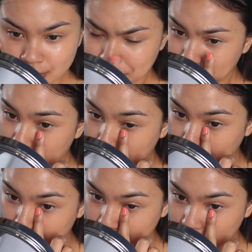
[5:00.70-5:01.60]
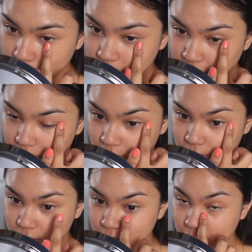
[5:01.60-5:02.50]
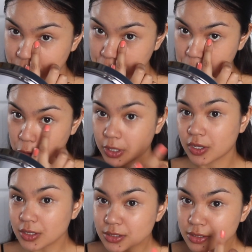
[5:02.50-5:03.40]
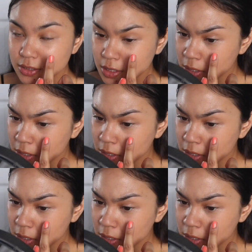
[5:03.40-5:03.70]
They're not wrinkles, they're actually crinkles.